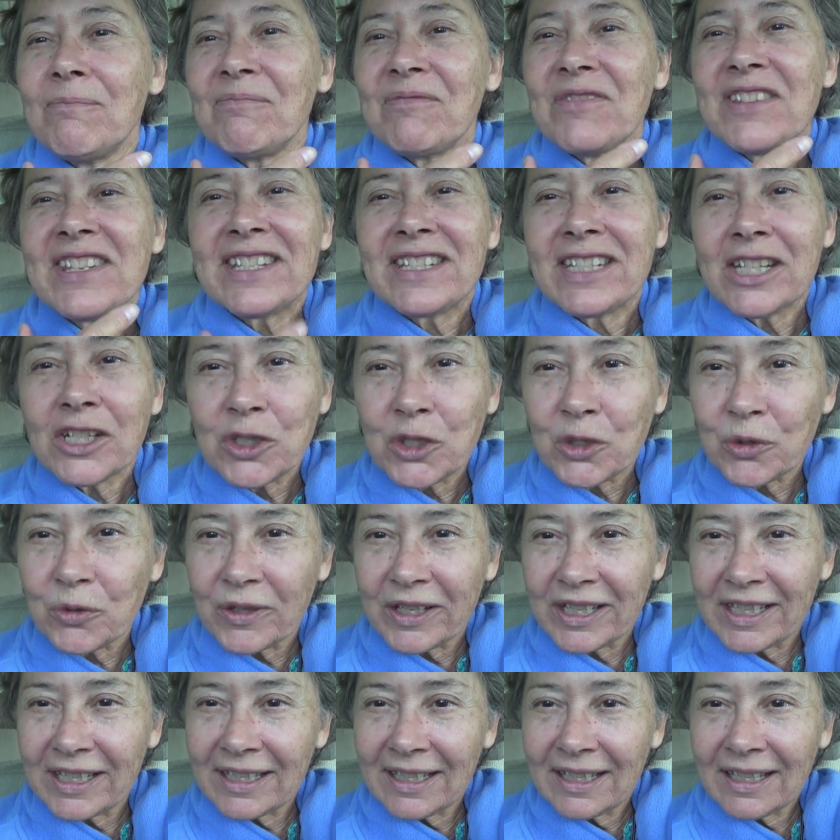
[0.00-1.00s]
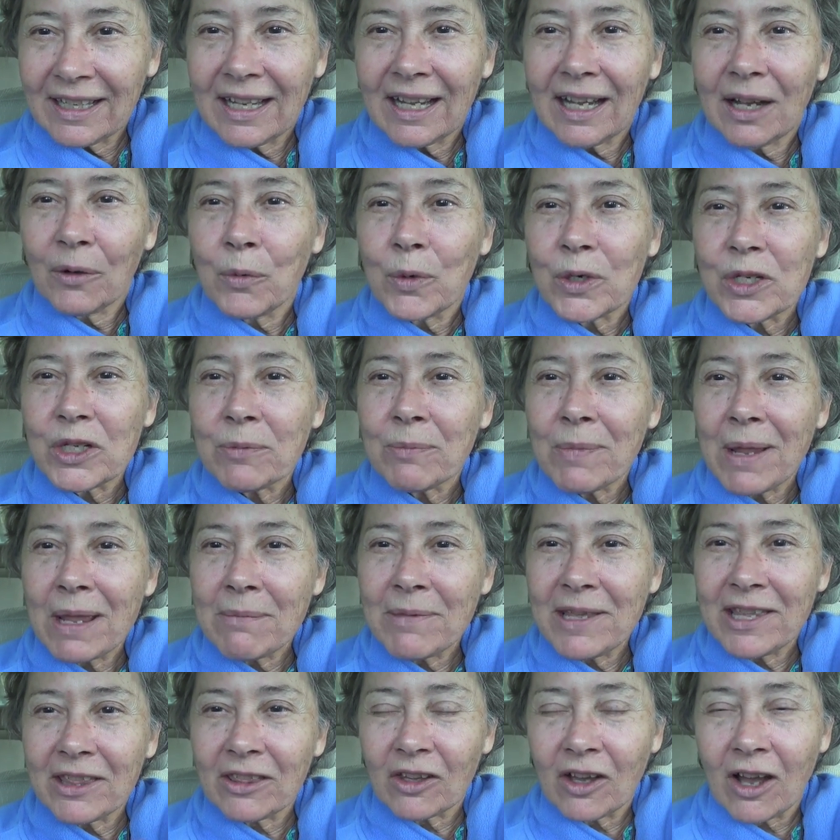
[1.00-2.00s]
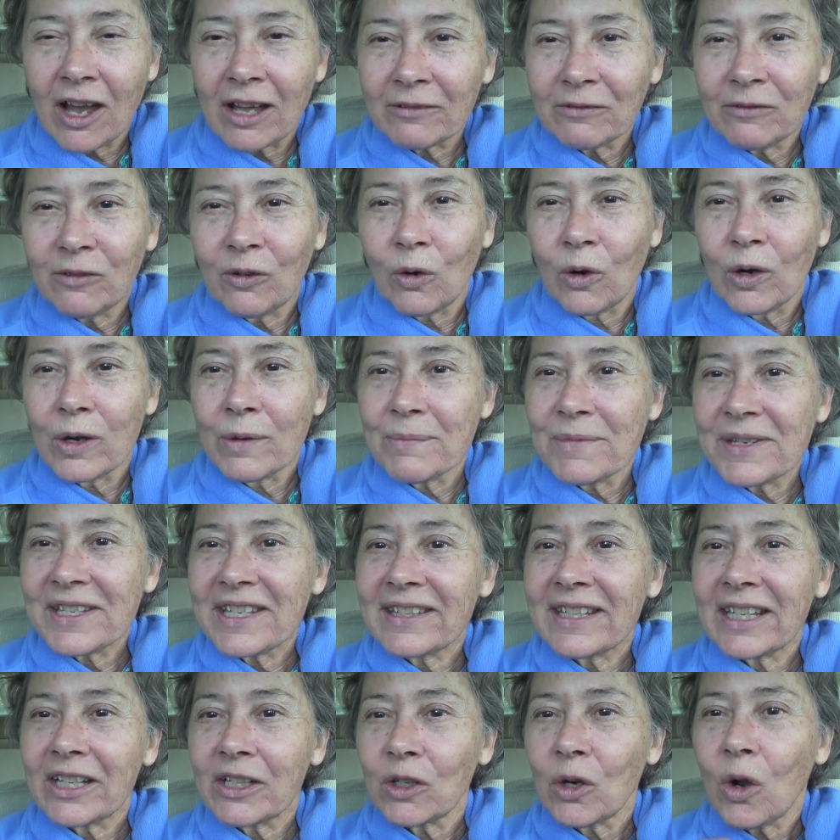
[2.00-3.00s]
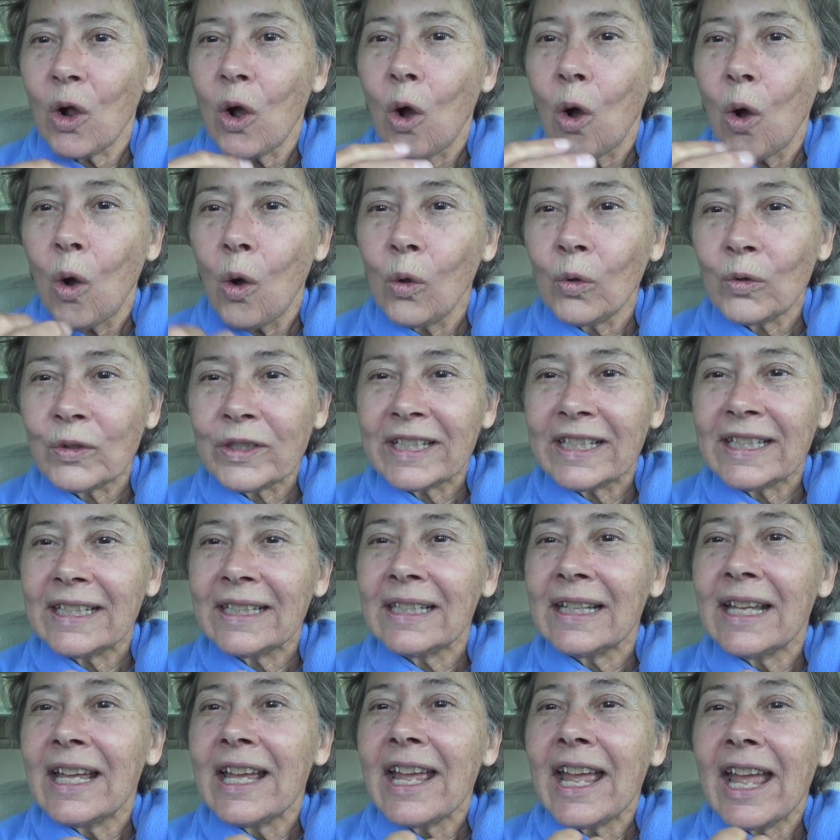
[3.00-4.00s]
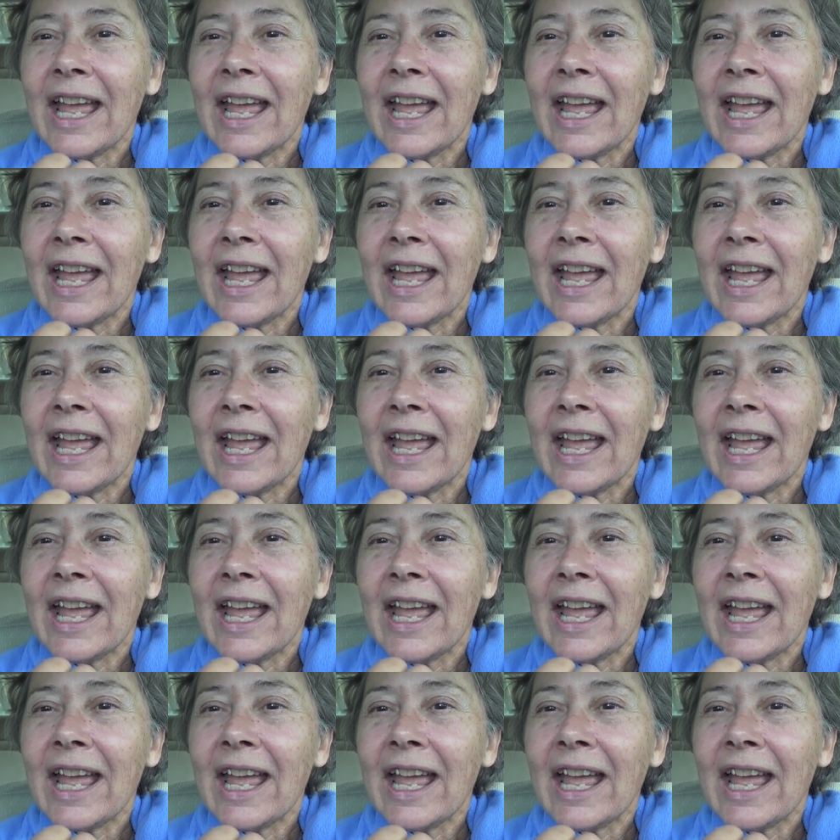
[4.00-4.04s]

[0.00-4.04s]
stitchery which may be thought forms that are holding